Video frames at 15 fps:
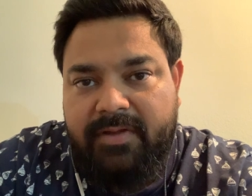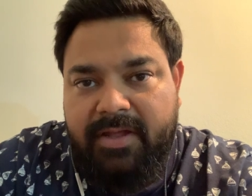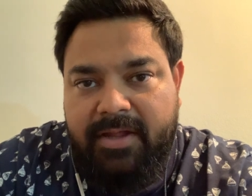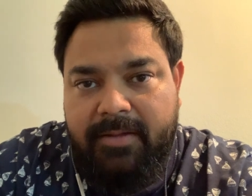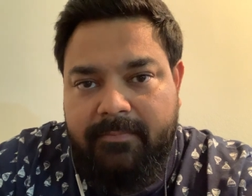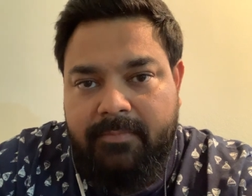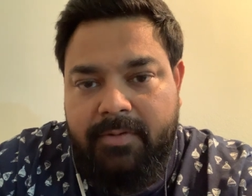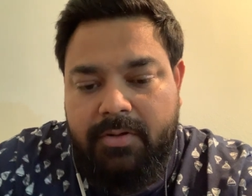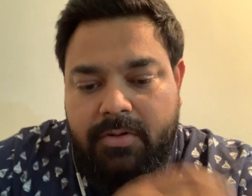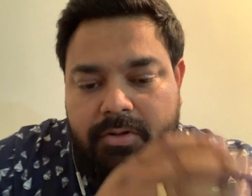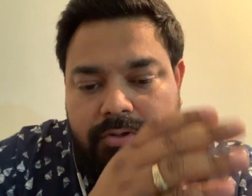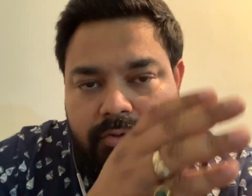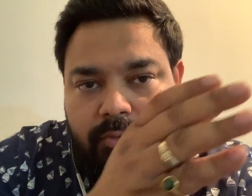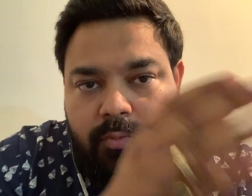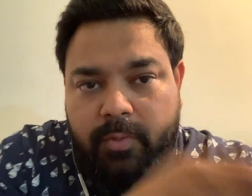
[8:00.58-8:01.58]
time
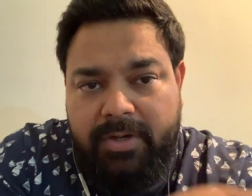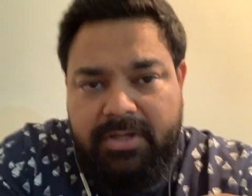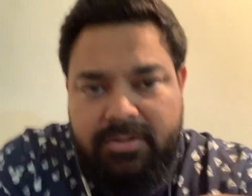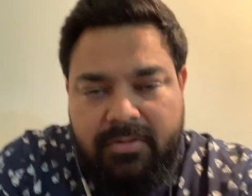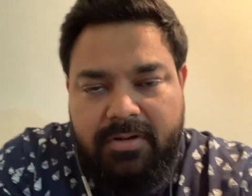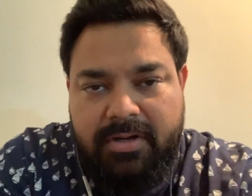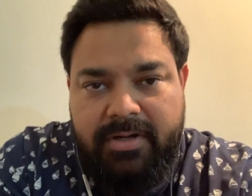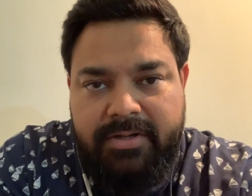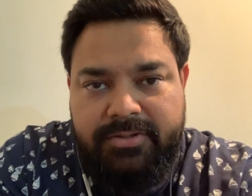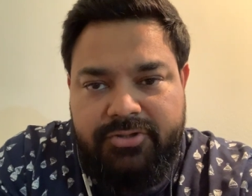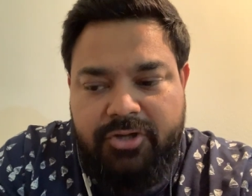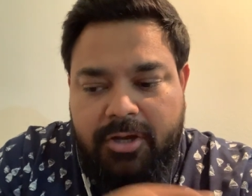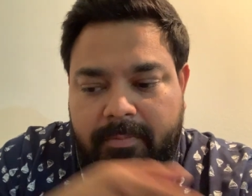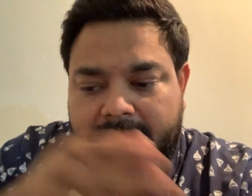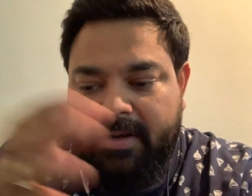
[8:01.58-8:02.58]
to quit your current
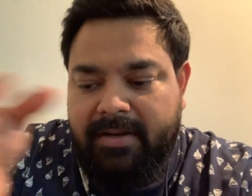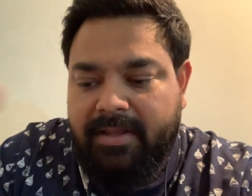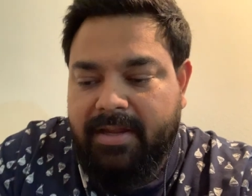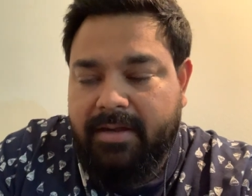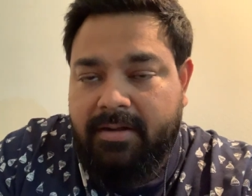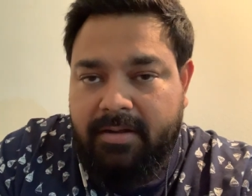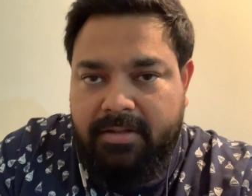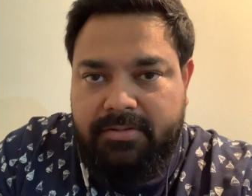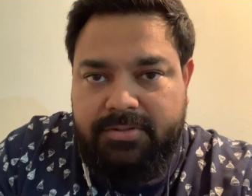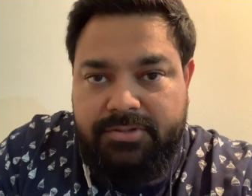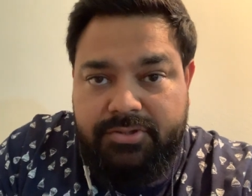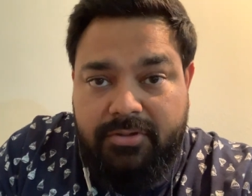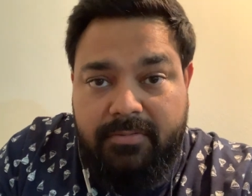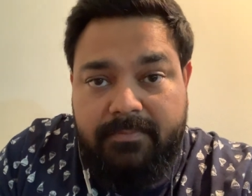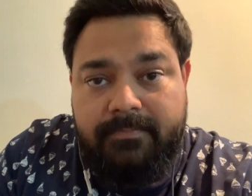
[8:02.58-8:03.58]
job and get another
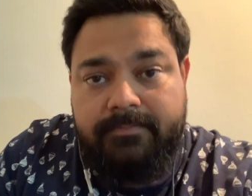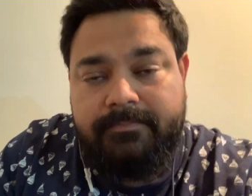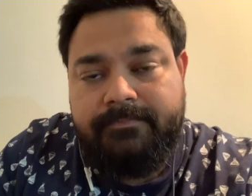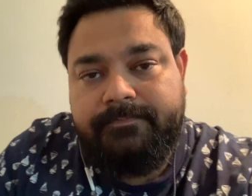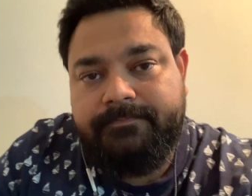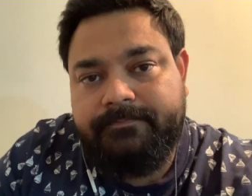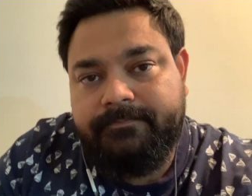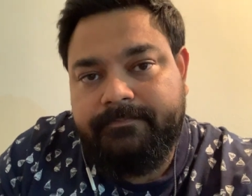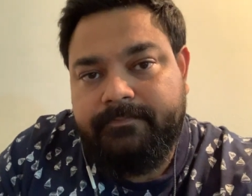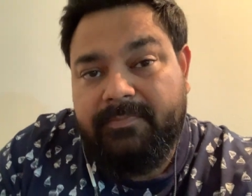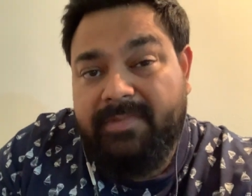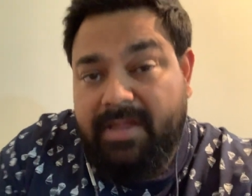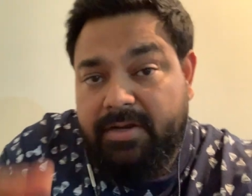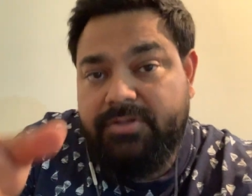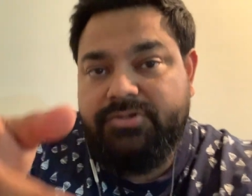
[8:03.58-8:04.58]
job
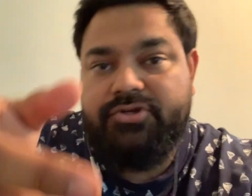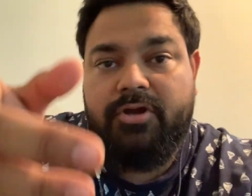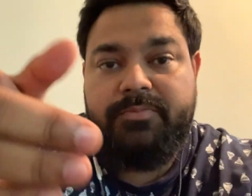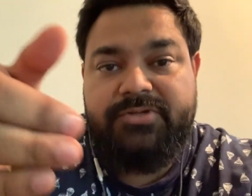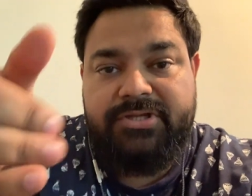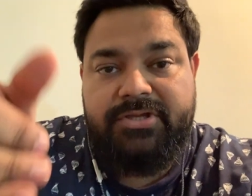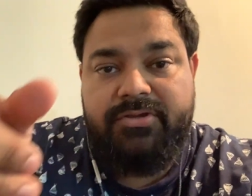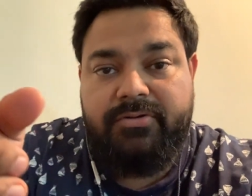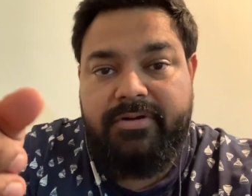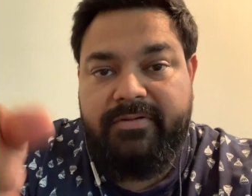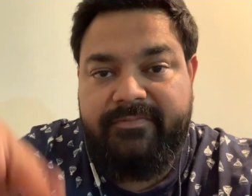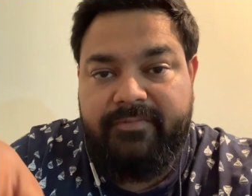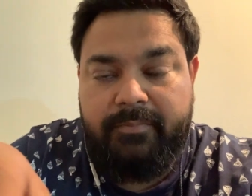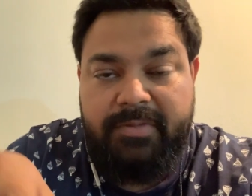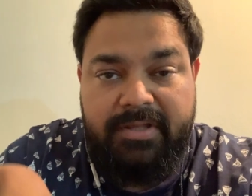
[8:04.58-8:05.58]
that is job security
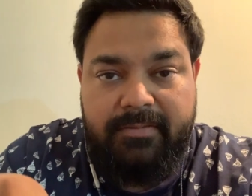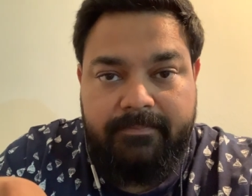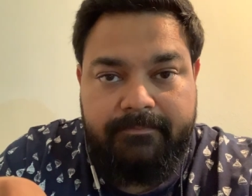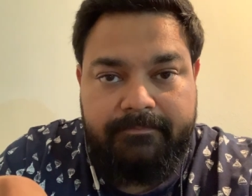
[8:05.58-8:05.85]
for me